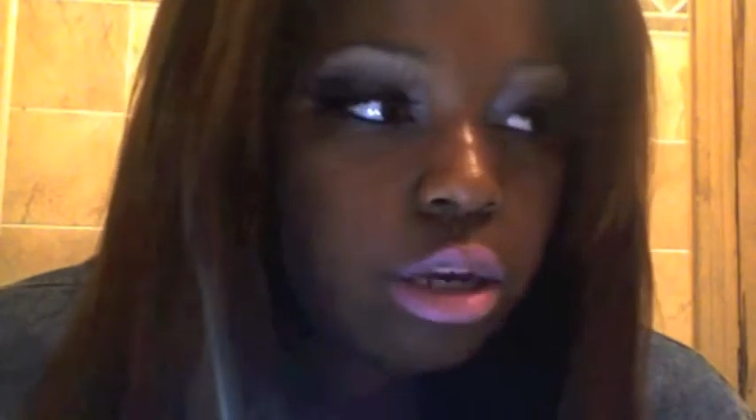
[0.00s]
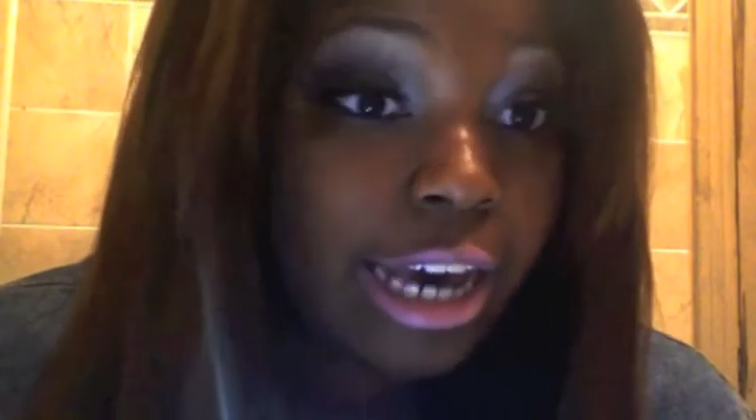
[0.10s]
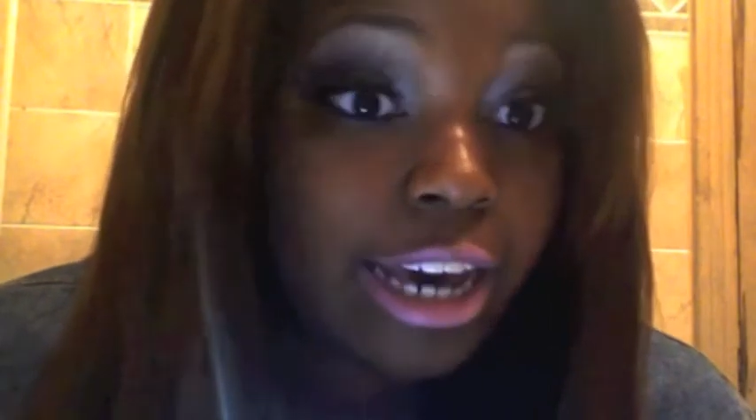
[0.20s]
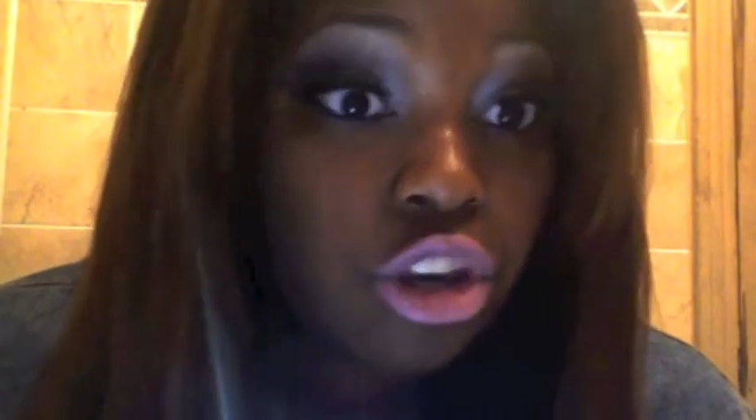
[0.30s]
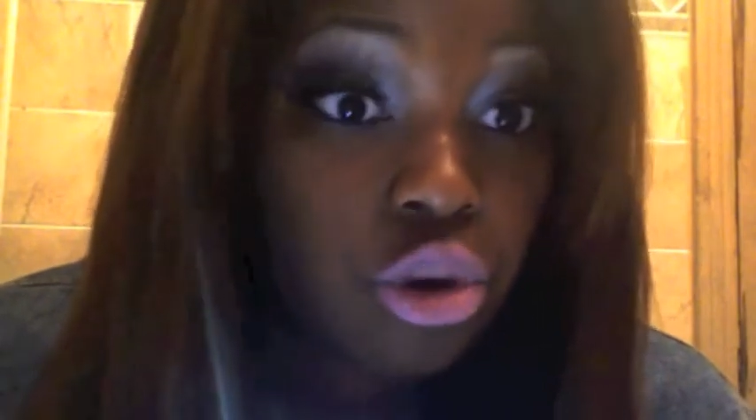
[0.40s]

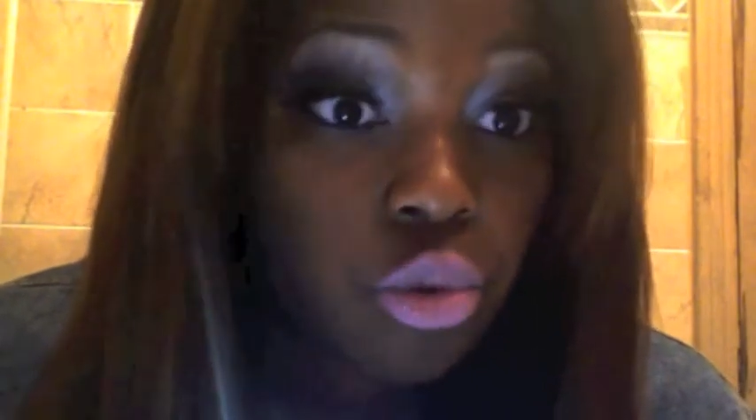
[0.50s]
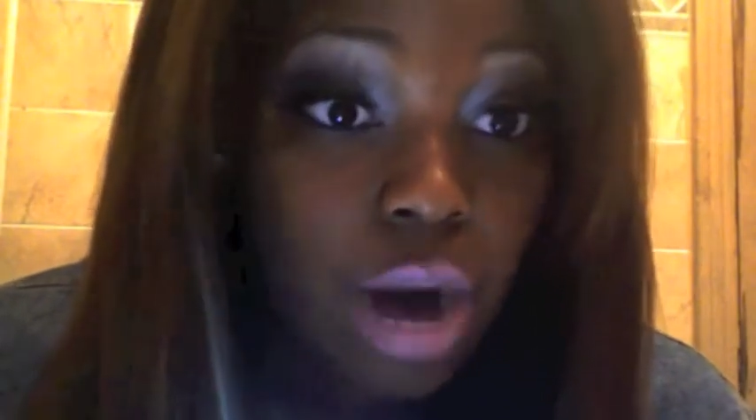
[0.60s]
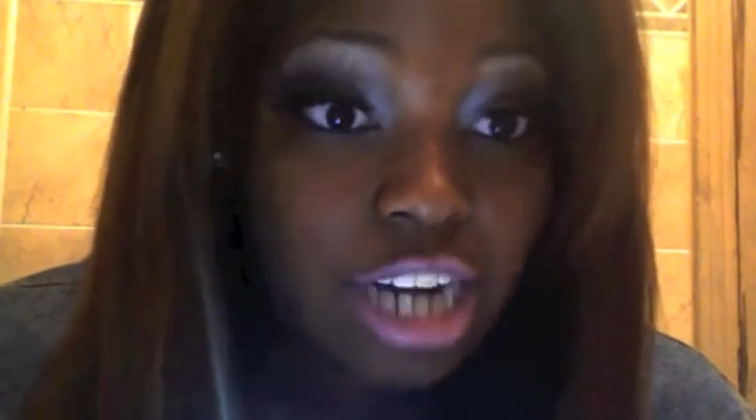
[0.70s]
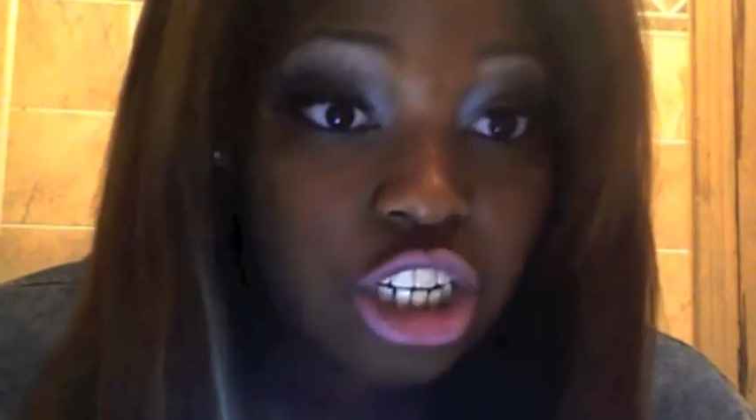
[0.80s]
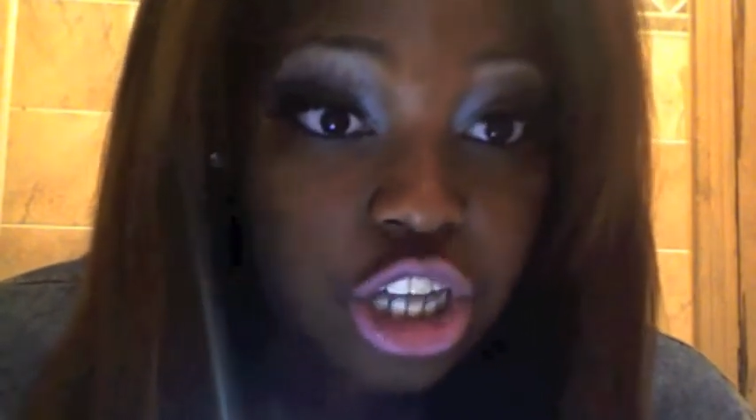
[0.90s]
Can you
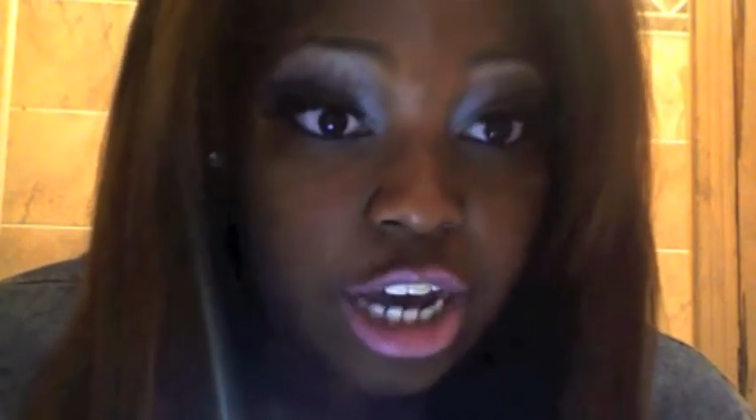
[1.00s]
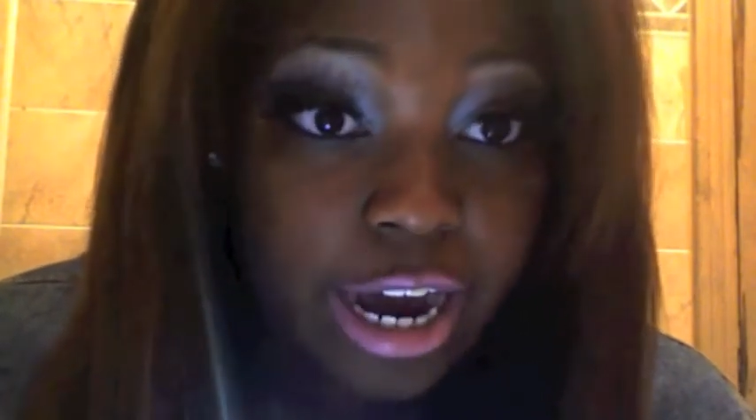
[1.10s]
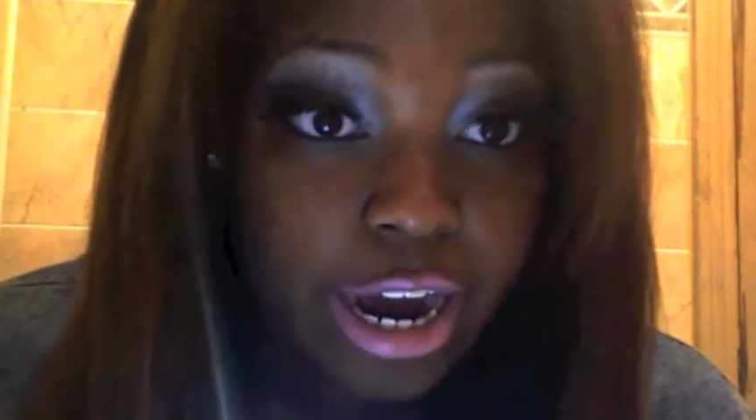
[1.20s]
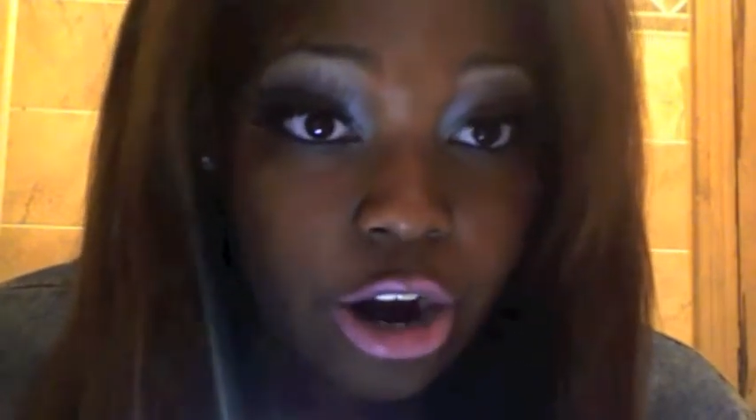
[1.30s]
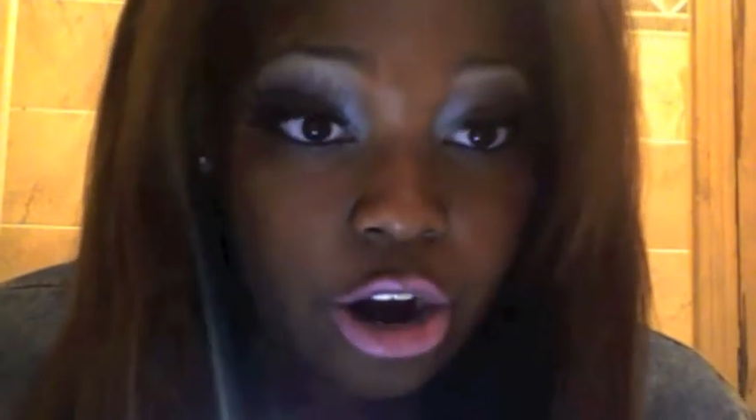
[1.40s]
wash the
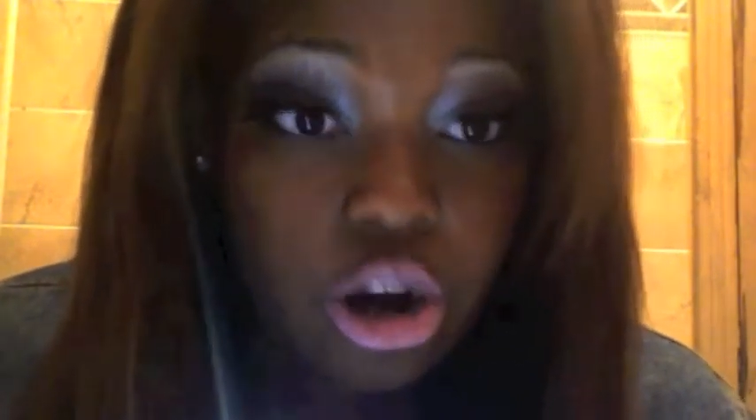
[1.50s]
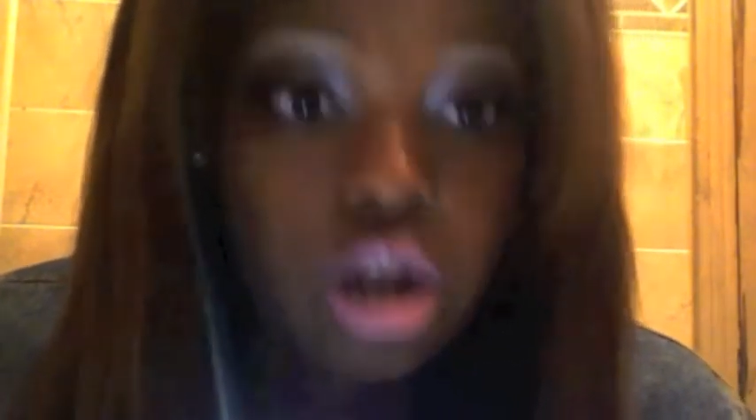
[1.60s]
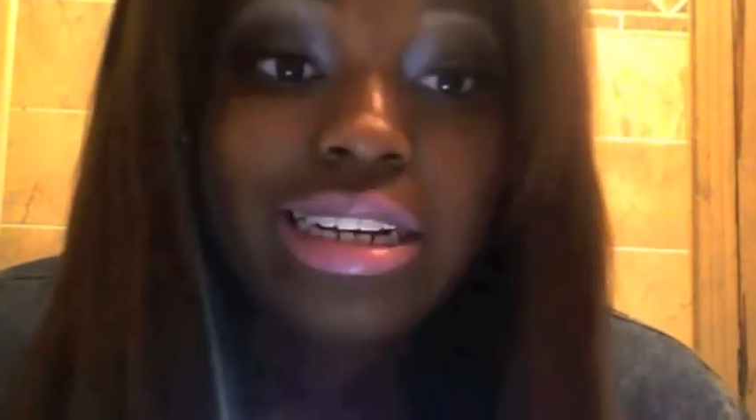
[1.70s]
hair?